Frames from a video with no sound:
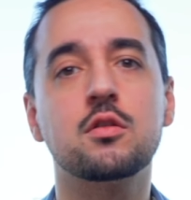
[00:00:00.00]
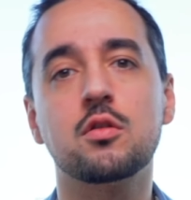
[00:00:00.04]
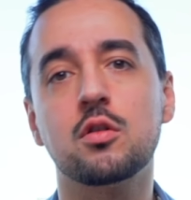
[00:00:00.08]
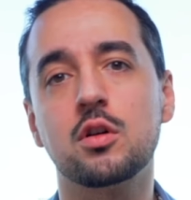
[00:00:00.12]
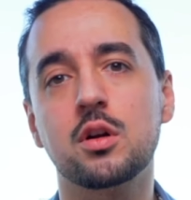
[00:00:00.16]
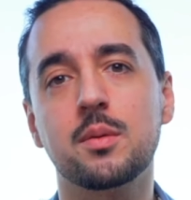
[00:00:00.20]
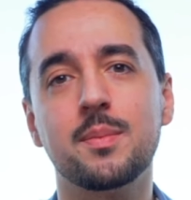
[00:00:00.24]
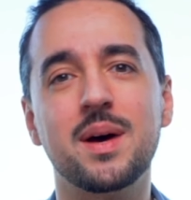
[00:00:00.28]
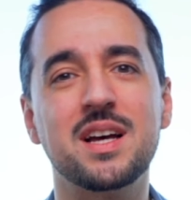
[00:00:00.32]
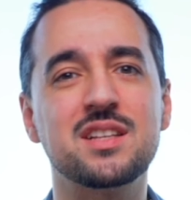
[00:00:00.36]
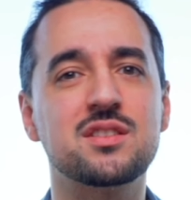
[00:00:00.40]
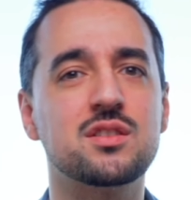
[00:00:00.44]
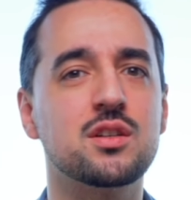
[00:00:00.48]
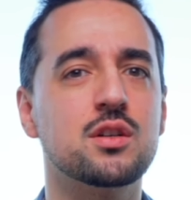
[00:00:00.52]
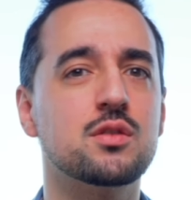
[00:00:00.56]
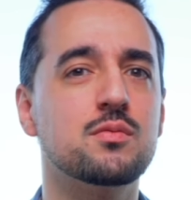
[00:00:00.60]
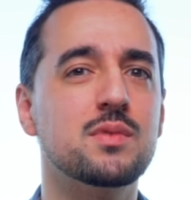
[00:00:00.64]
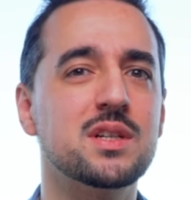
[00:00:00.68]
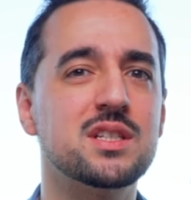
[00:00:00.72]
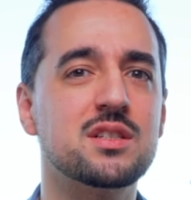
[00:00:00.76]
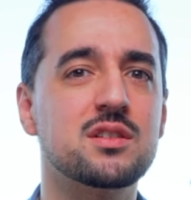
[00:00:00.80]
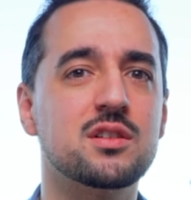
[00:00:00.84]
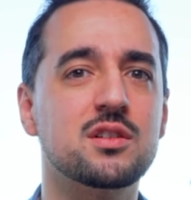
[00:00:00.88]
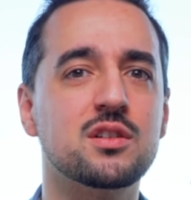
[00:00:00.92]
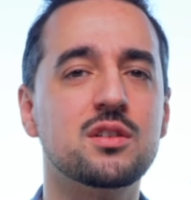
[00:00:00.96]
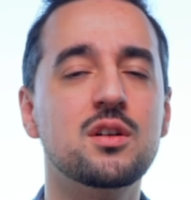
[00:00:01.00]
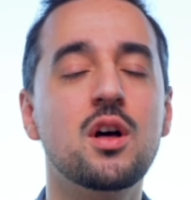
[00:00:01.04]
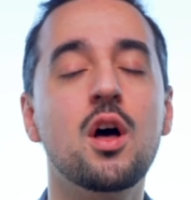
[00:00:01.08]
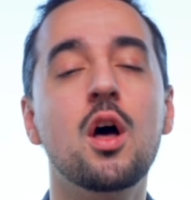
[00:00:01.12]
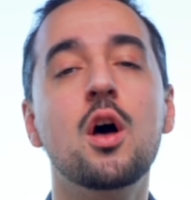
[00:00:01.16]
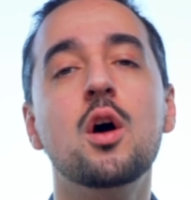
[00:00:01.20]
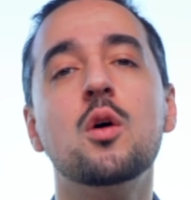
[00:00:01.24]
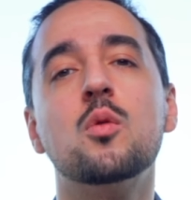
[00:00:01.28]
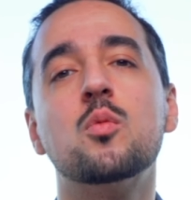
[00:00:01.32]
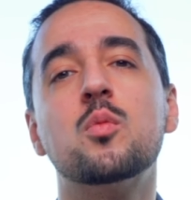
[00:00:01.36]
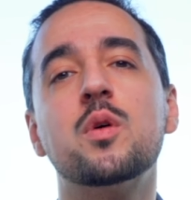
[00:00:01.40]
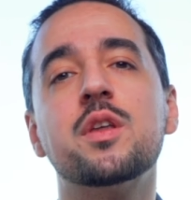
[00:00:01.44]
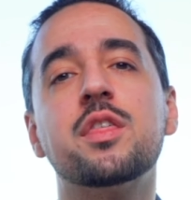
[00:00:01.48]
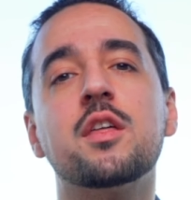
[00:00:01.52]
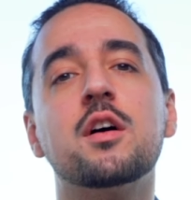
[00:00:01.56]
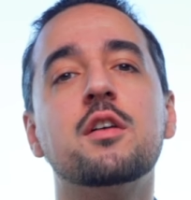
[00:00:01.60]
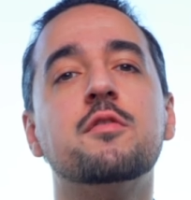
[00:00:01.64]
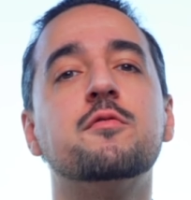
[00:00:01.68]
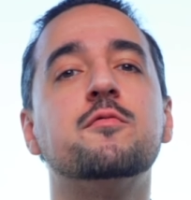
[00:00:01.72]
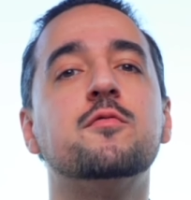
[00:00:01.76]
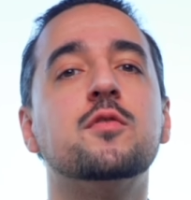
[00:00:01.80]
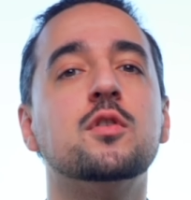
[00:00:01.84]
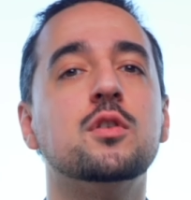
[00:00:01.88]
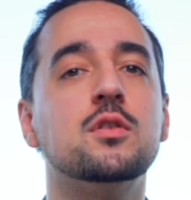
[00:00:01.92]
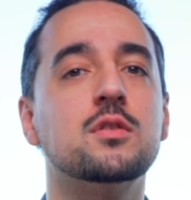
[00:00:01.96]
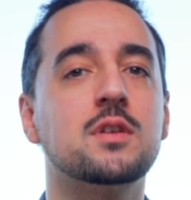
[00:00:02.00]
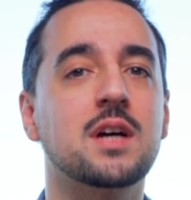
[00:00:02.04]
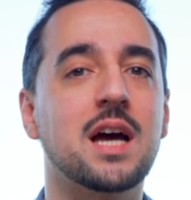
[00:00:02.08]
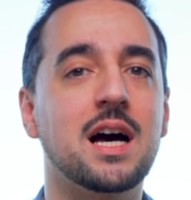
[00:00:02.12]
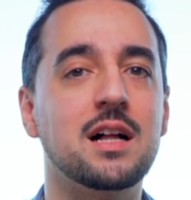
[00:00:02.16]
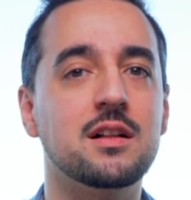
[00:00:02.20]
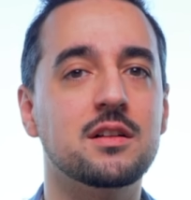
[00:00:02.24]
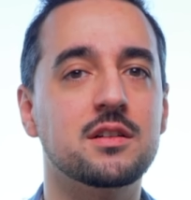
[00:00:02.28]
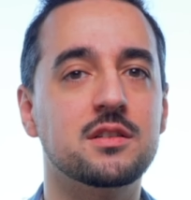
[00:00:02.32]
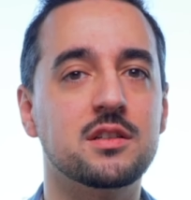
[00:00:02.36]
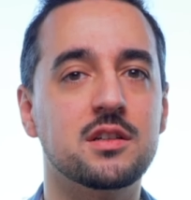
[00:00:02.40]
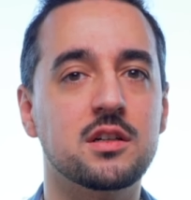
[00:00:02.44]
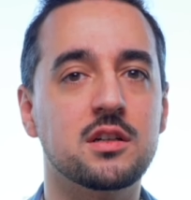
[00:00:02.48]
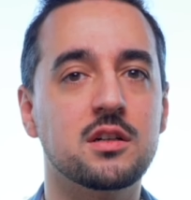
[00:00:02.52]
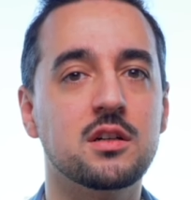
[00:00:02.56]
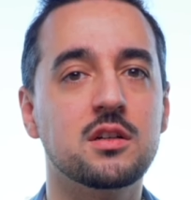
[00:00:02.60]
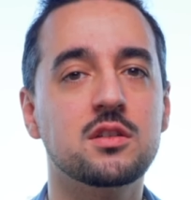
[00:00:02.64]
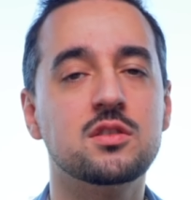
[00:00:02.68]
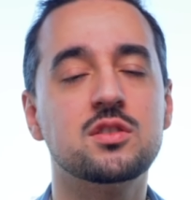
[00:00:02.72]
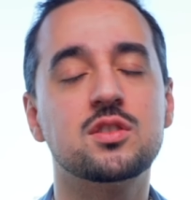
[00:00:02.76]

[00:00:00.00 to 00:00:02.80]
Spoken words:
Chronomaster Original with a full calendar.